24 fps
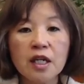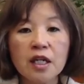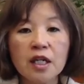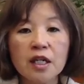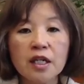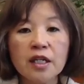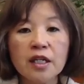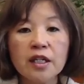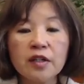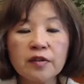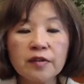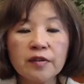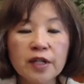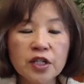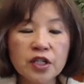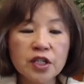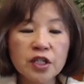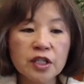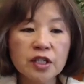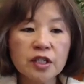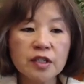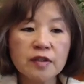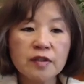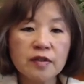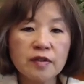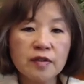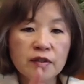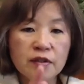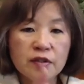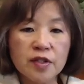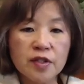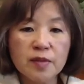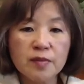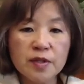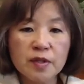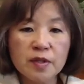iteration, there
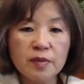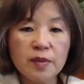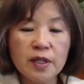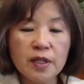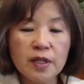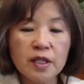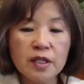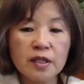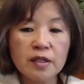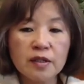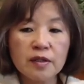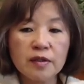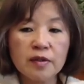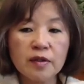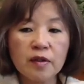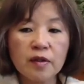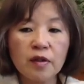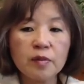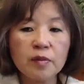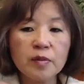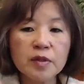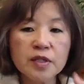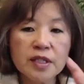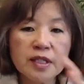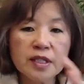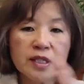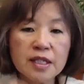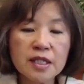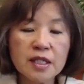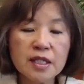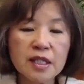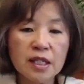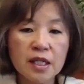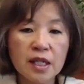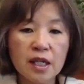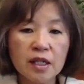seems to be almost a
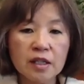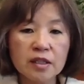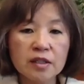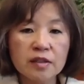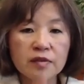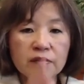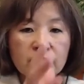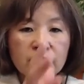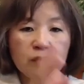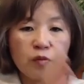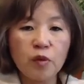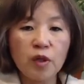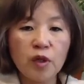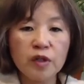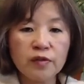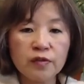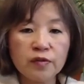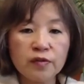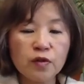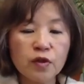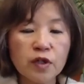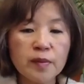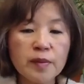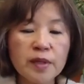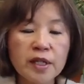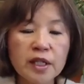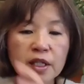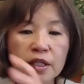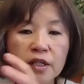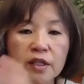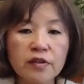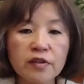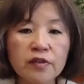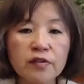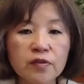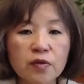disconnect of one form and
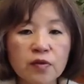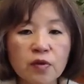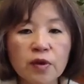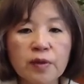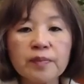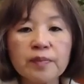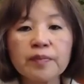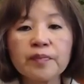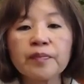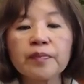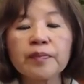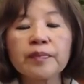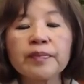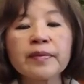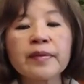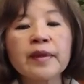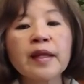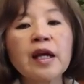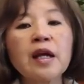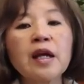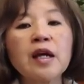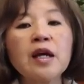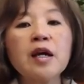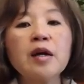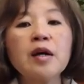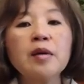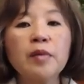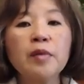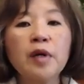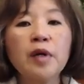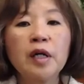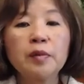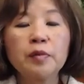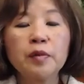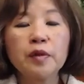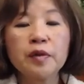another form.
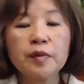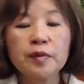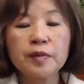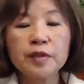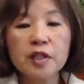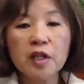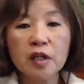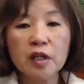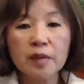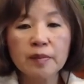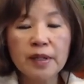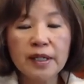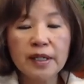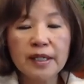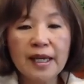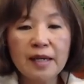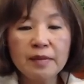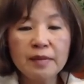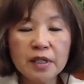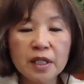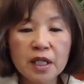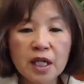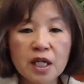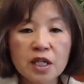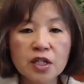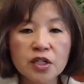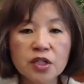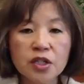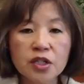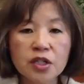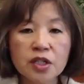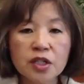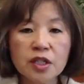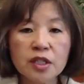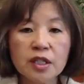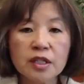And when we talk about
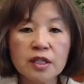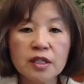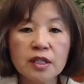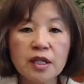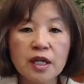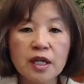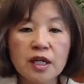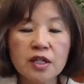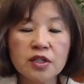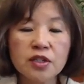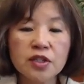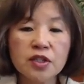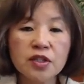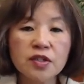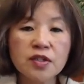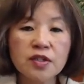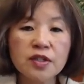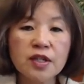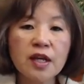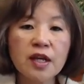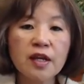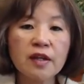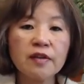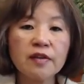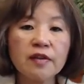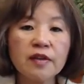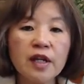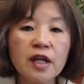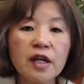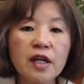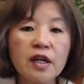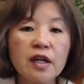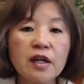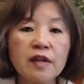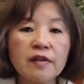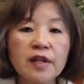emanation, as she said,
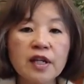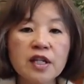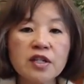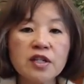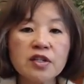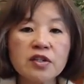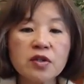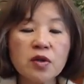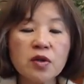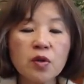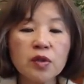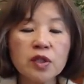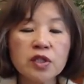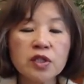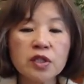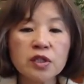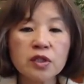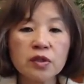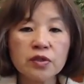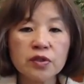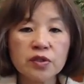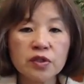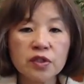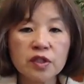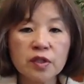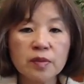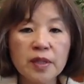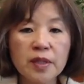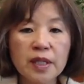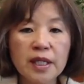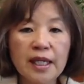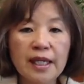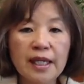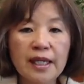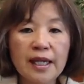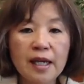that soul is closer to
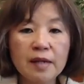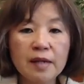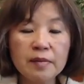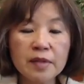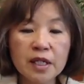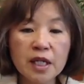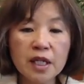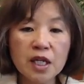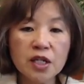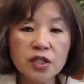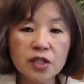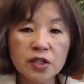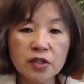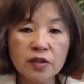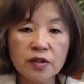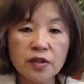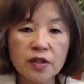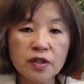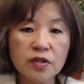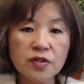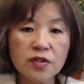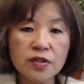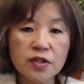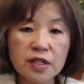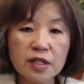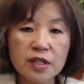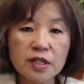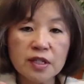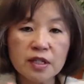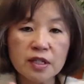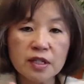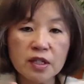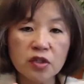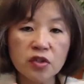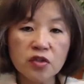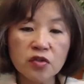being an emanation, there's
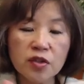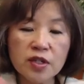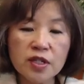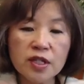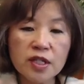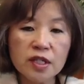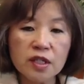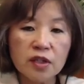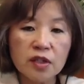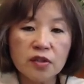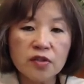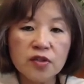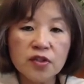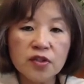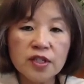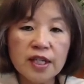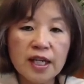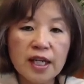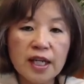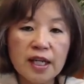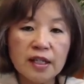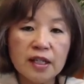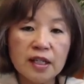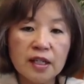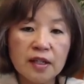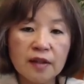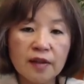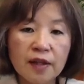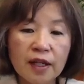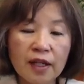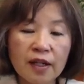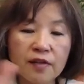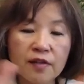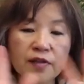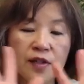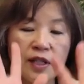this intrinsic understanding that
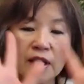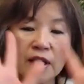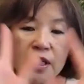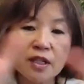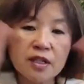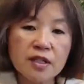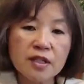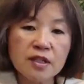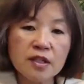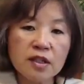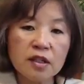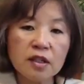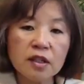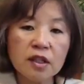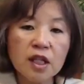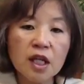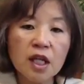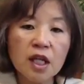everything is still